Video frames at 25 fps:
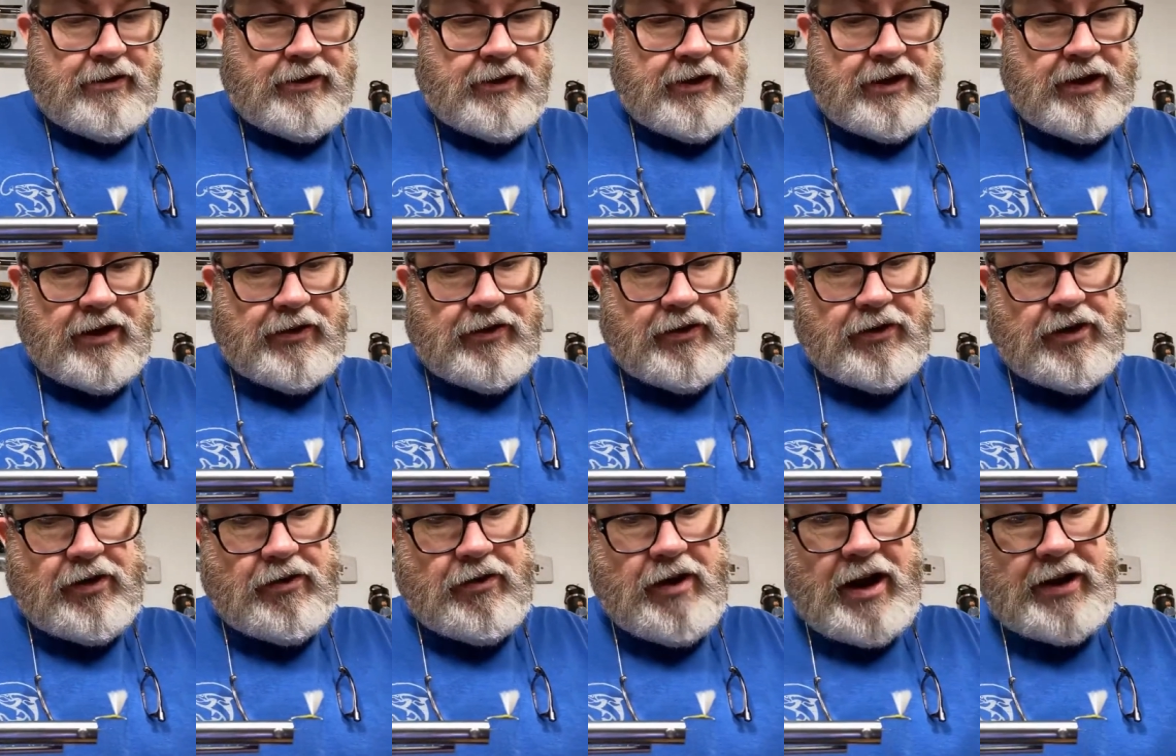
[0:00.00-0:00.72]
the
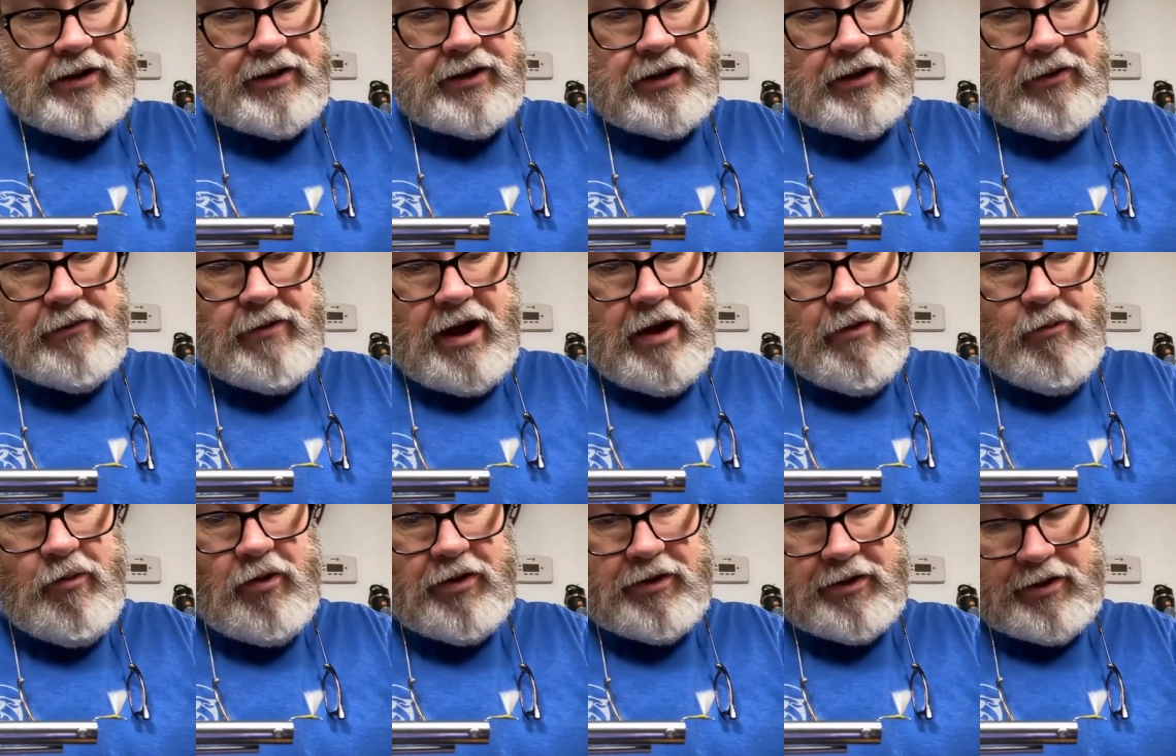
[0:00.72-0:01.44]
other direction, the way
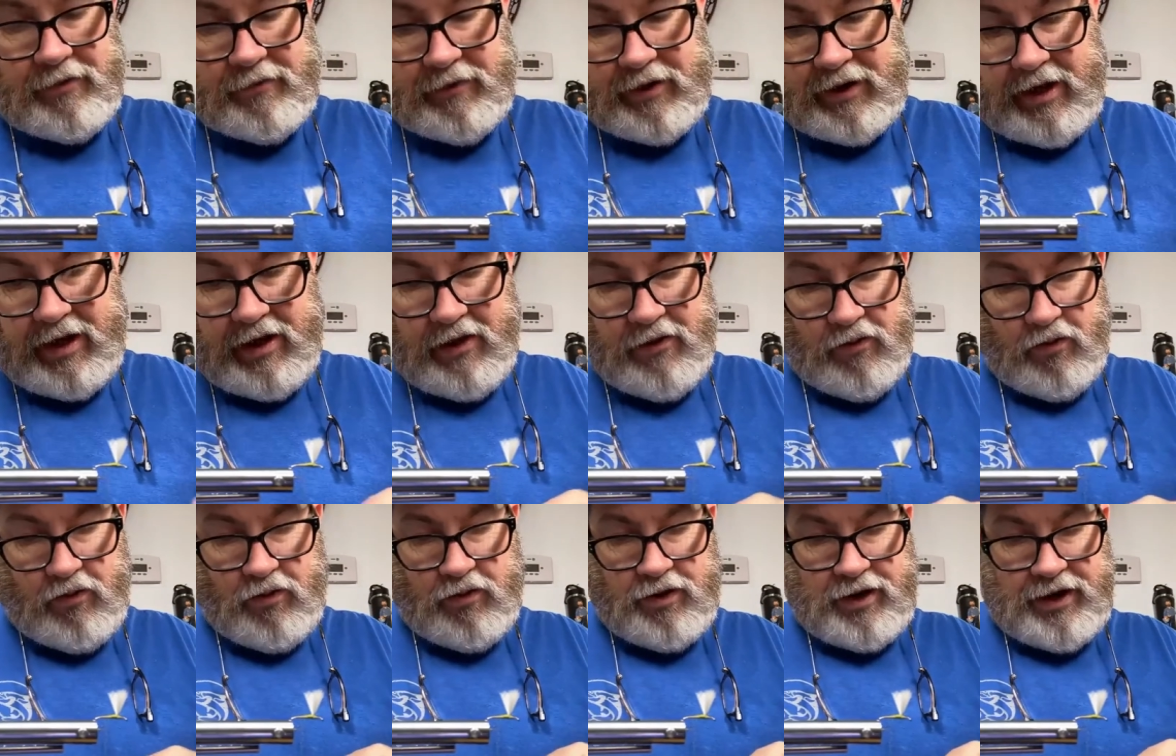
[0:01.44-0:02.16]
I want them to
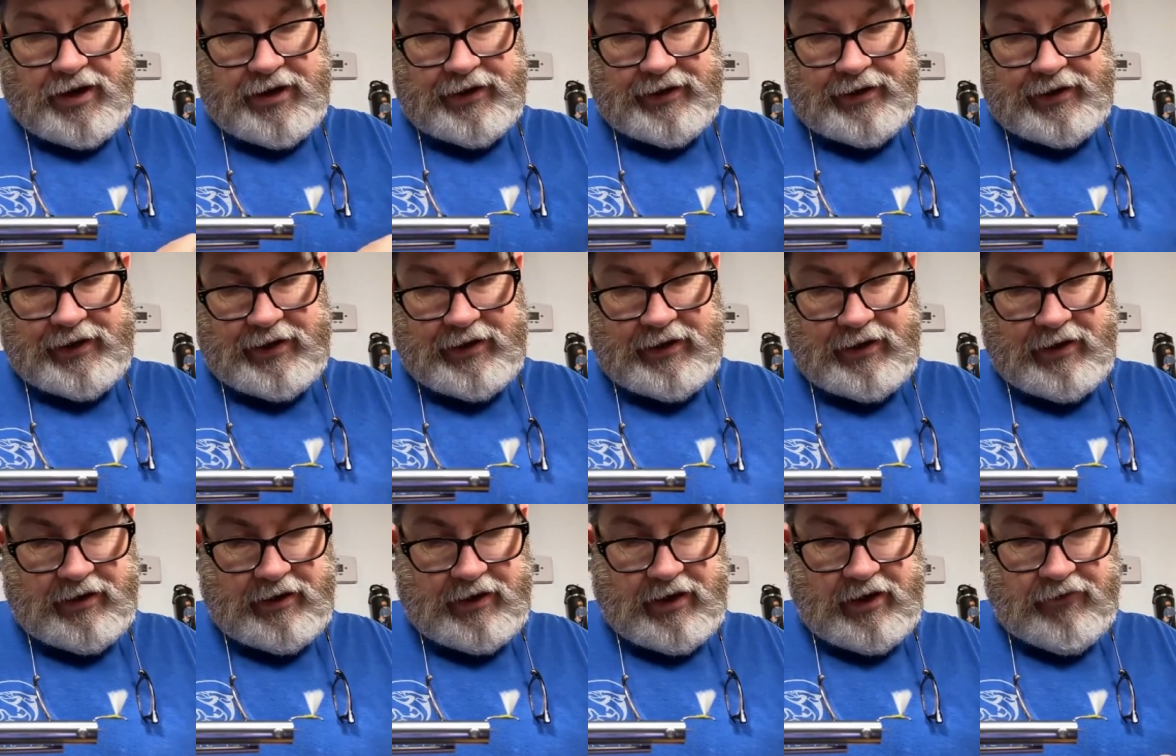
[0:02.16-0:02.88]
go,
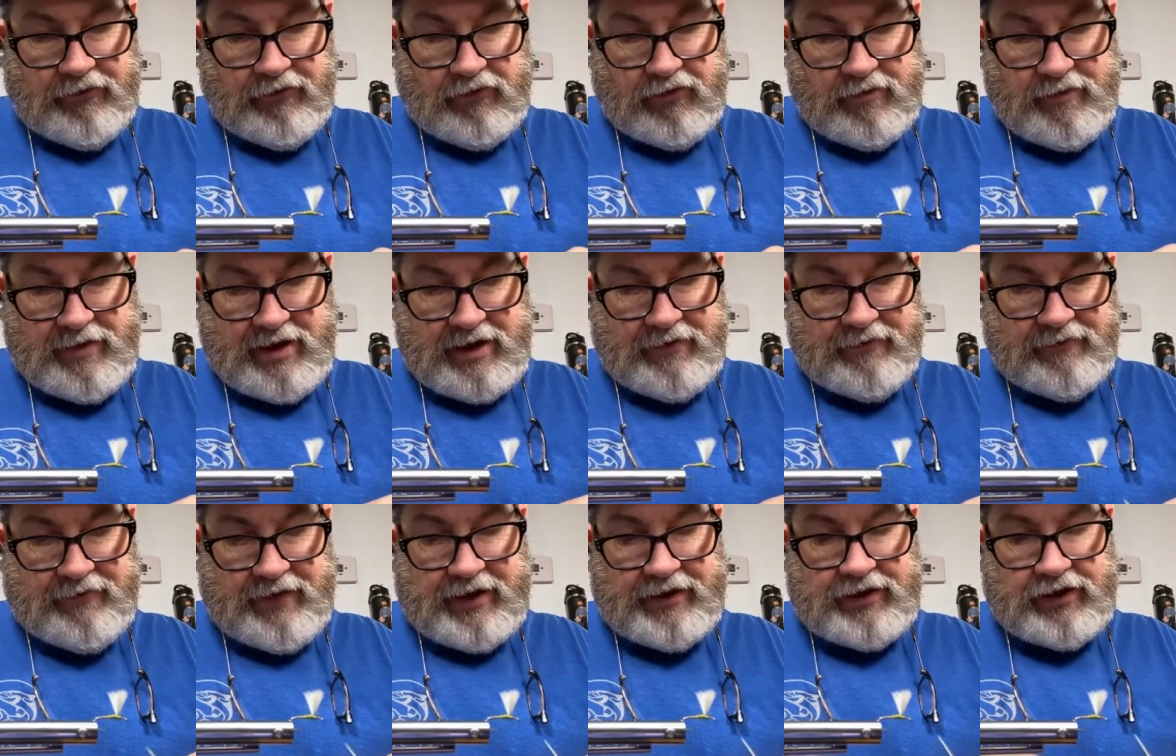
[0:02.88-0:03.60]
oriented there for me,
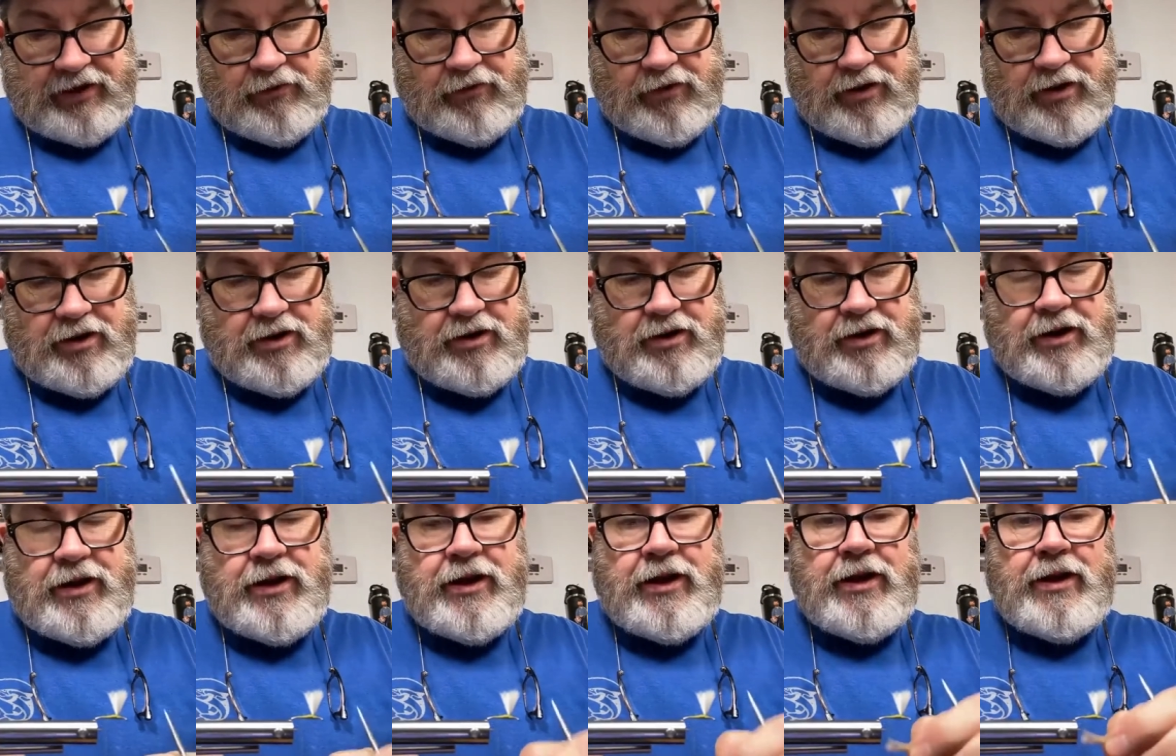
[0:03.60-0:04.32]
fancy
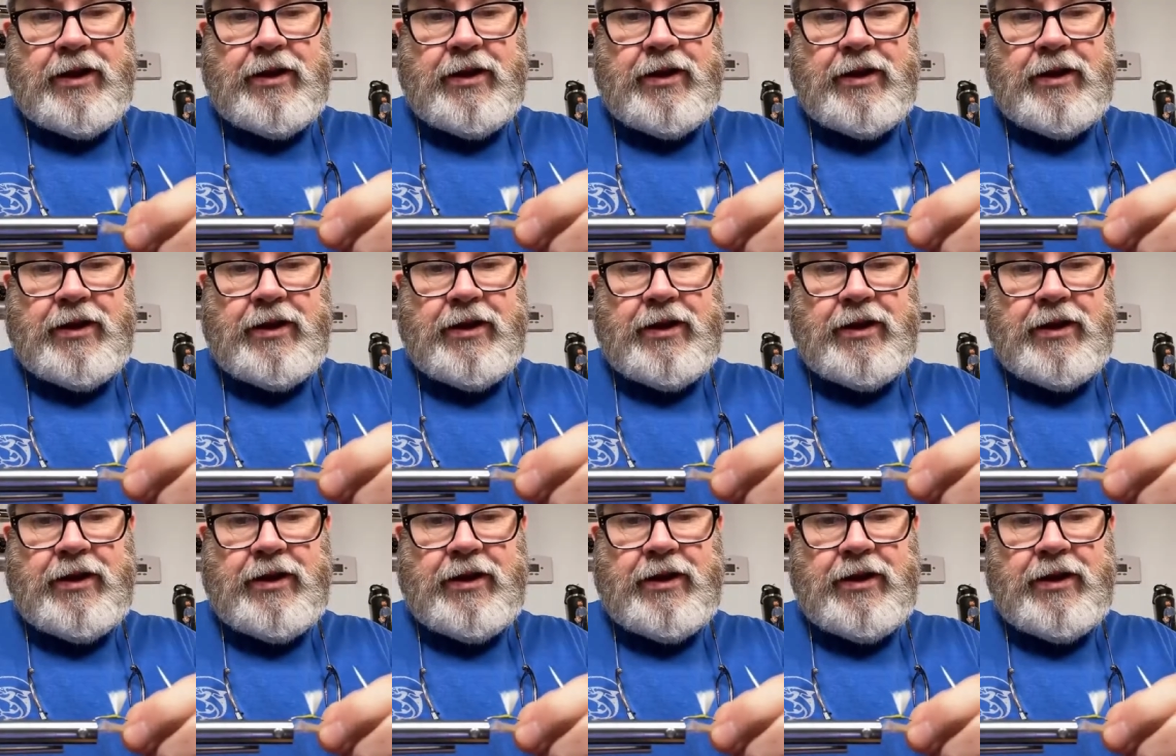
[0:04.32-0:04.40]
word.